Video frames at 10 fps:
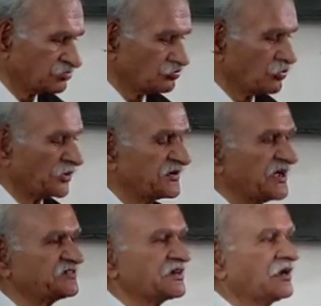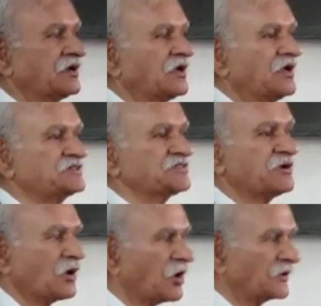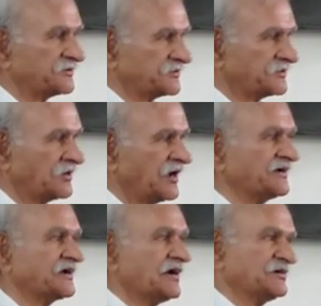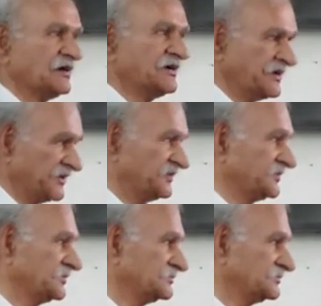mutation is not a title deed.